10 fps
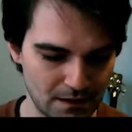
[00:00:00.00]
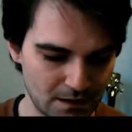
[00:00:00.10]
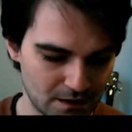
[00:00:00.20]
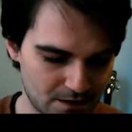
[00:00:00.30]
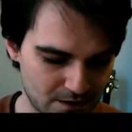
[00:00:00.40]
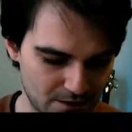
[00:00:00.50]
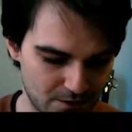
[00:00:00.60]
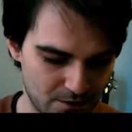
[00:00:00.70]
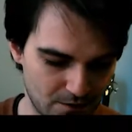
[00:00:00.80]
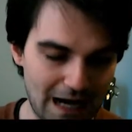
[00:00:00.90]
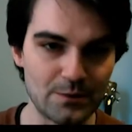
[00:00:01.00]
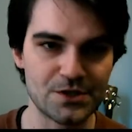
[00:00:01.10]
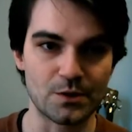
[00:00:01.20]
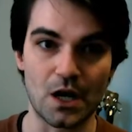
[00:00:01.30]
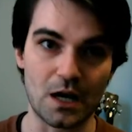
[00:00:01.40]
So how would
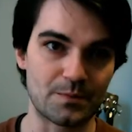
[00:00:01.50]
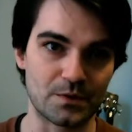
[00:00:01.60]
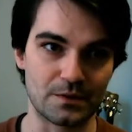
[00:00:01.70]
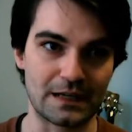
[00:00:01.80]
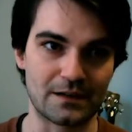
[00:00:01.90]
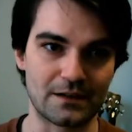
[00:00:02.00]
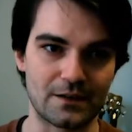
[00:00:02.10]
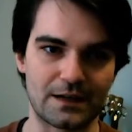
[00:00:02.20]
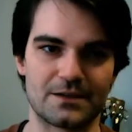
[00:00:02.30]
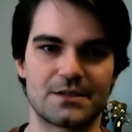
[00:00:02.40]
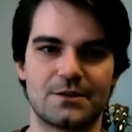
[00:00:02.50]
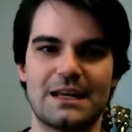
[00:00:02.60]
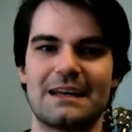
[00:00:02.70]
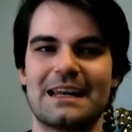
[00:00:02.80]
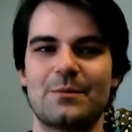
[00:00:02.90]
you operate? Like, okay, so
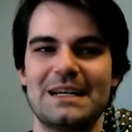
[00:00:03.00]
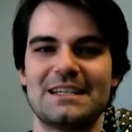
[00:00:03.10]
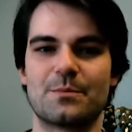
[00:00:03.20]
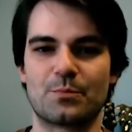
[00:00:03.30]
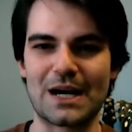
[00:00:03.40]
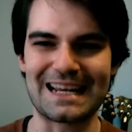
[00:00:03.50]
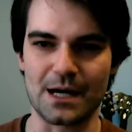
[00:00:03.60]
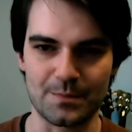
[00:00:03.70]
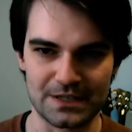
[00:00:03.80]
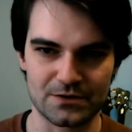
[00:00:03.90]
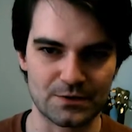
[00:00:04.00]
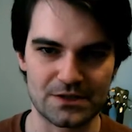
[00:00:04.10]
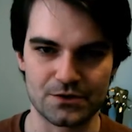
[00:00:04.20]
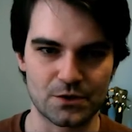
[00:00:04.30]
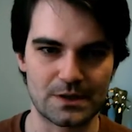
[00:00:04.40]
yeah, now we need to break up this
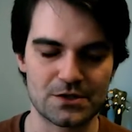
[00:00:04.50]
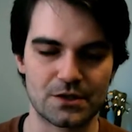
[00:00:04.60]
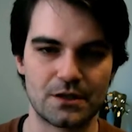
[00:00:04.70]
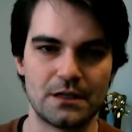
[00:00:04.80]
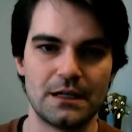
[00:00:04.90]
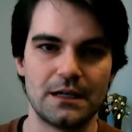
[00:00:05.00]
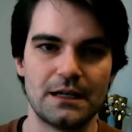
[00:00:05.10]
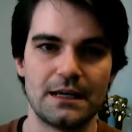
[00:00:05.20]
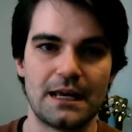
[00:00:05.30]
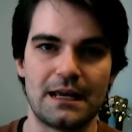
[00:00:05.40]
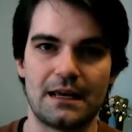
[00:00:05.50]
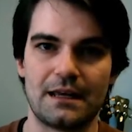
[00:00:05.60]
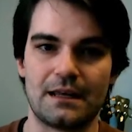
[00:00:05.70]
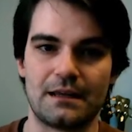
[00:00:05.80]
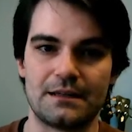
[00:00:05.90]
research question
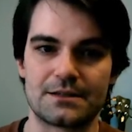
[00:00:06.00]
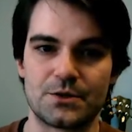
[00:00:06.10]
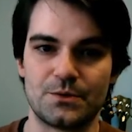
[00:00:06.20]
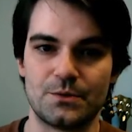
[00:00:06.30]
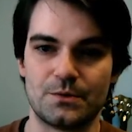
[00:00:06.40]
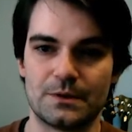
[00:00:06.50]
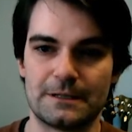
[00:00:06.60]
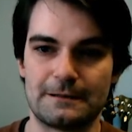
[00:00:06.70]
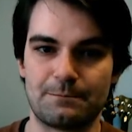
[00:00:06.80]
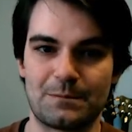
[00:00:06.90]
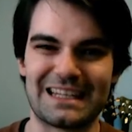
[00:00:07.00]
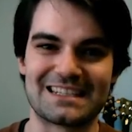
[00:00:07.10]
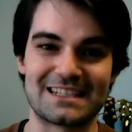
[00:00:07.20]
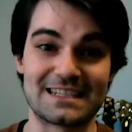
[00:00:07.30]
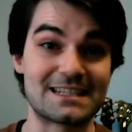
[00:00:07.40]
into its
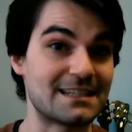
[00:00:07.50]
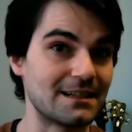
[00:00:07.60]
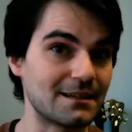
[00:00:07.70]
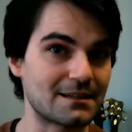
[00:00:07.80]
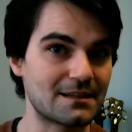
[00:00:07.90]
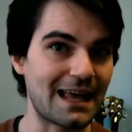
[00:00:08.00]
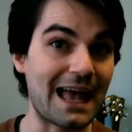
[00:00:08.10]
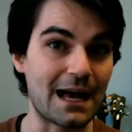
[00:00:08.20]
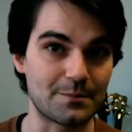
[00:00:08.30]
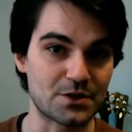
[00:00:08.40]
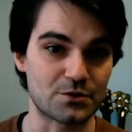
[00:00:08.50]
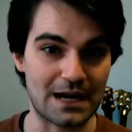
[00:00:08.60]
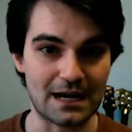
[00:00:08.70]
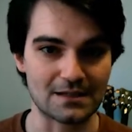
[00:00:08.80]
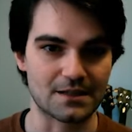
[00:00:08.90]
distinct
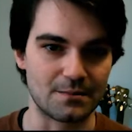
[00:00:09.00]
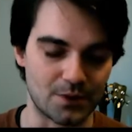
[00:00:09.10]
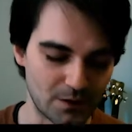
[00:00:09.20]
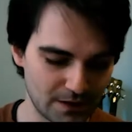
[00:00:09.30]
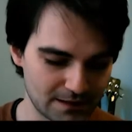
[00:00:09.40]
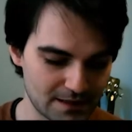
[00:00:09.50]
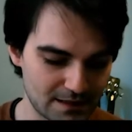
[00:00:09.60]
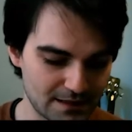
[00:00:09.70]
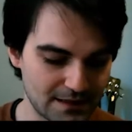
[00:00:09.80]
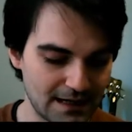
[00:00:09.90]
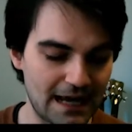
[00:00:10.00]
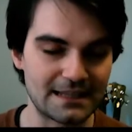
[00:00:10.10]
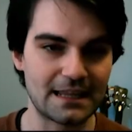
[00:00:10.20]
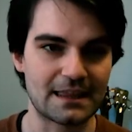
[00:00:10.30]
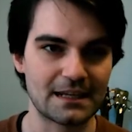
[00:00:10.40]
abstract components, and
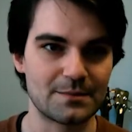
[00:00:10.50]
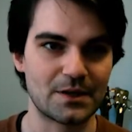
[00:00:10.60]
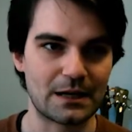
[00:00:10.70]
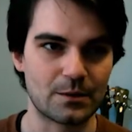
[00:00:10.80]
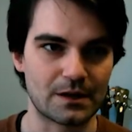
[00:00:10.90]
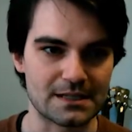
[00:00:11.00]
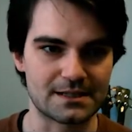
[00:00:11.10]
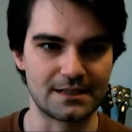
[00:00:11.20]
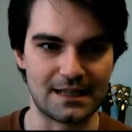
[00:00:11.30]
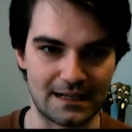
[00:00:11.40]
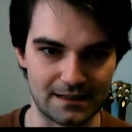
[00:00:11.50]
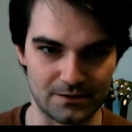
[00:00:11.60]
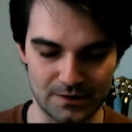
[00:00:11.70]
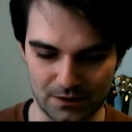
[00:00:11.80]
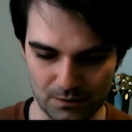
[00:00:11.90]
then think about how we're going to study that in the
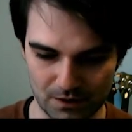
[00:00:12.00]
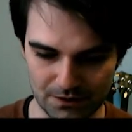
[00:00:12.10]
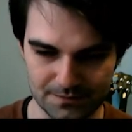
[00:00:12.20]
real world.